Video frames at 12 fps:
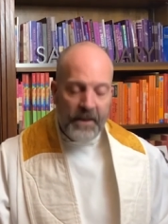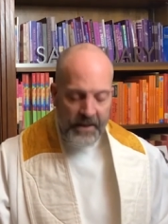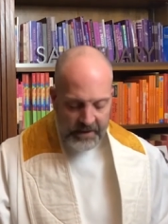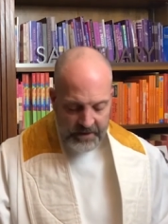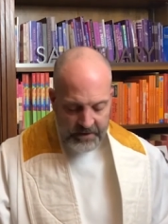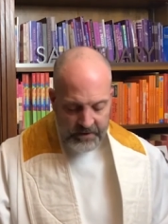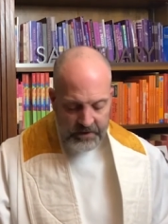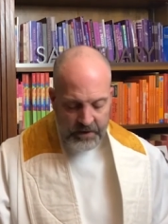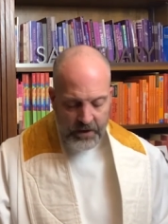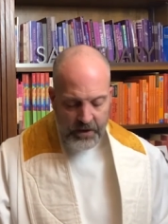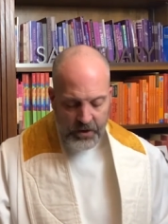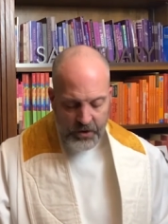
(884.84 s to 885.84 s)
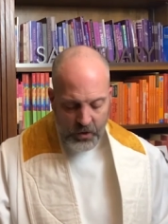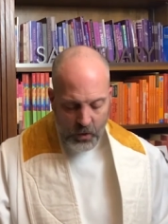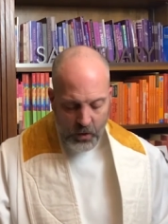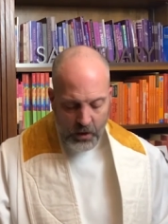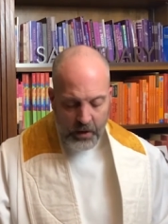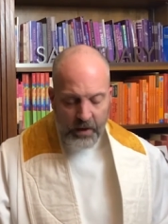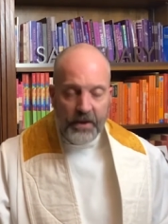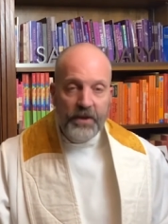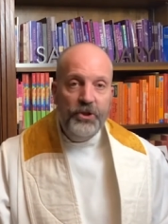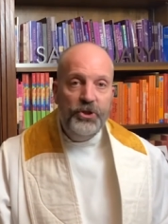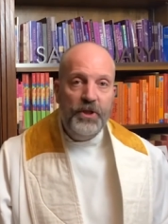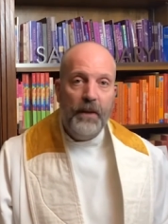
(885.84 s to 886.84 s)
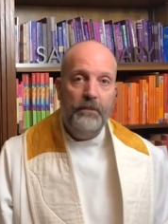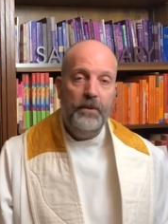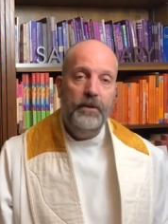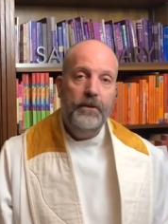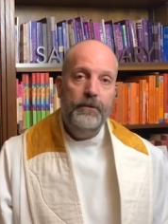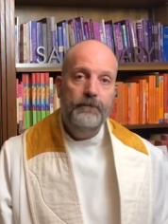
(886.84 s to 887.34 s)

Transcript: is your shepherd